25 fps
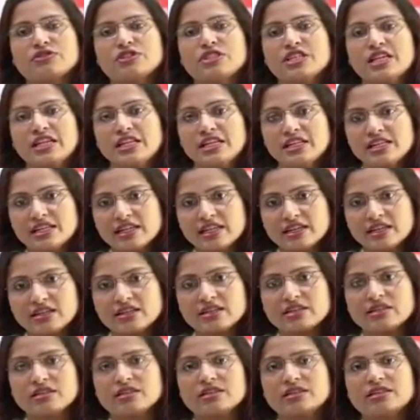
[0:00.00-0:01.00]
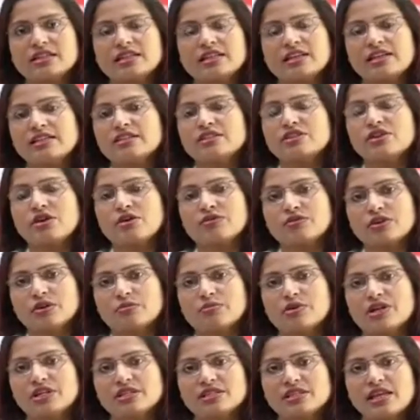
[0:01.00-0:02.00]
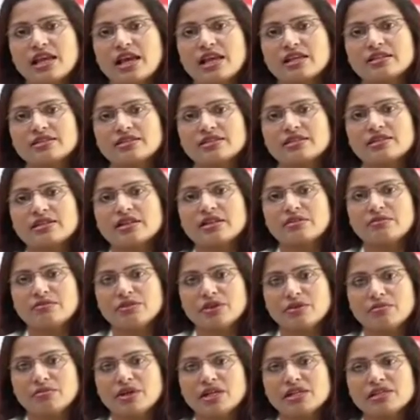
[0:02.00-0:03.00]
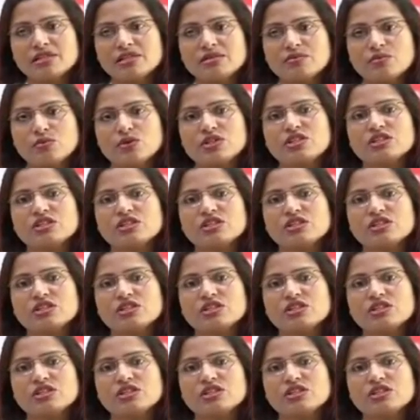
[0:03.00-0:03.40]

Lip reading: genetic tendency of the breast cancer in females,